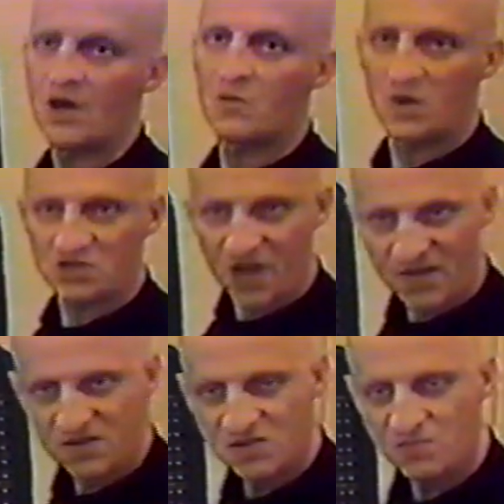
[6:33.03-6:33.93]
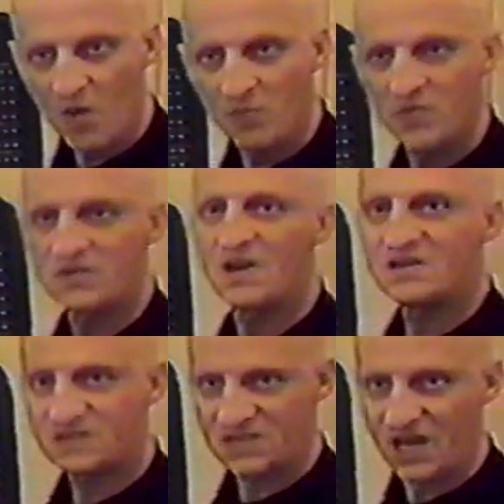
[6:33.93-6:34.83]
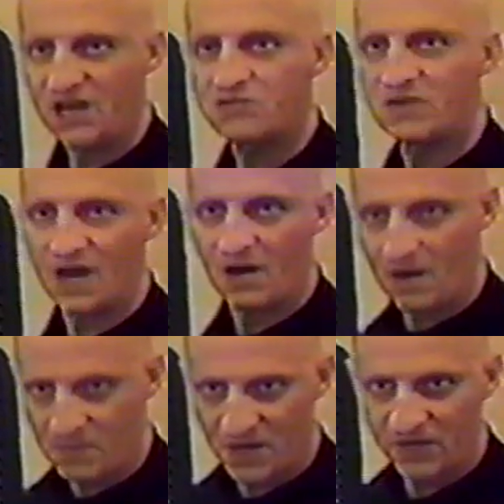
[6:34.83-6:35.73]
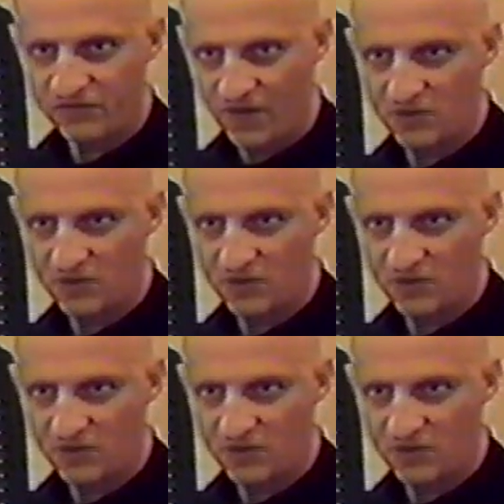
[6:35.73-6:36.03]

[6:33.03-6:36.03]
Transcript: which at this moment stay to their harmonic